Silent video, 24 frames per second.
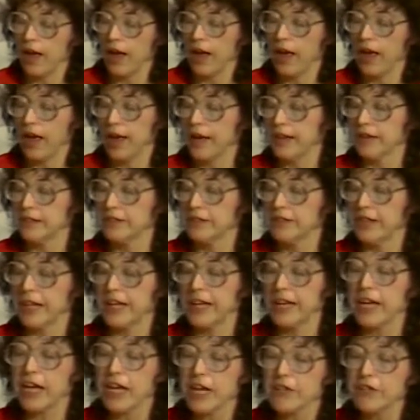And
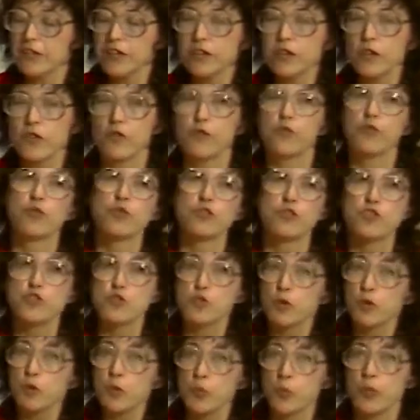even for a
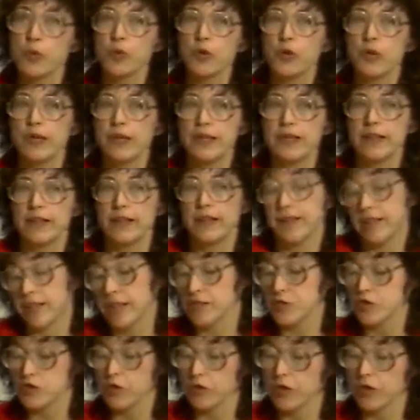short period in the
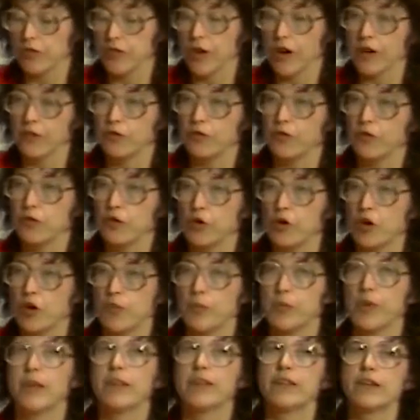history of Art
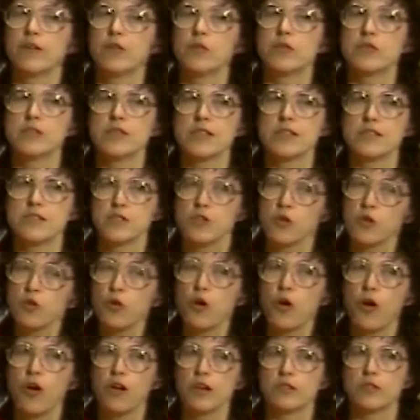Forum, there was a
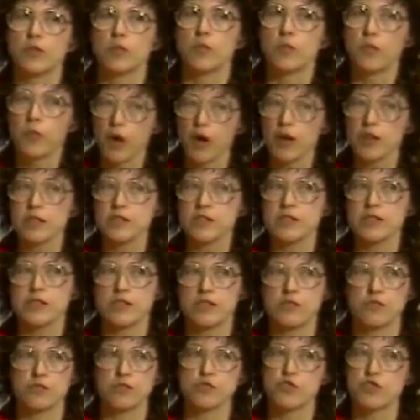so-called
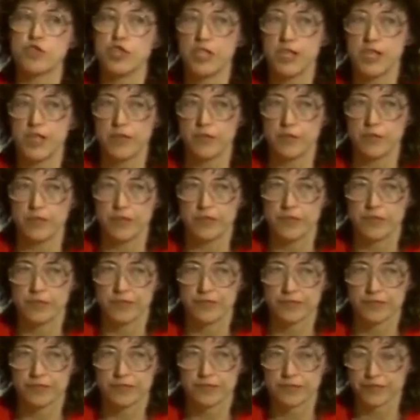Marxist regime.
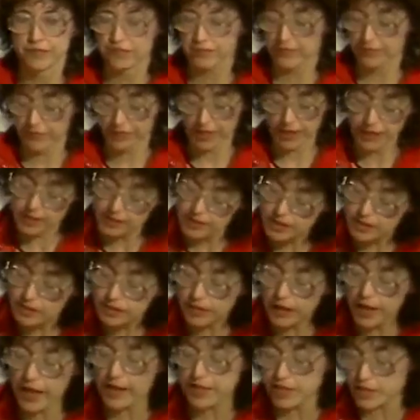It didn't
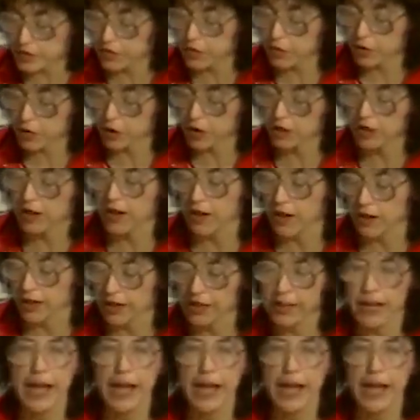last very long. It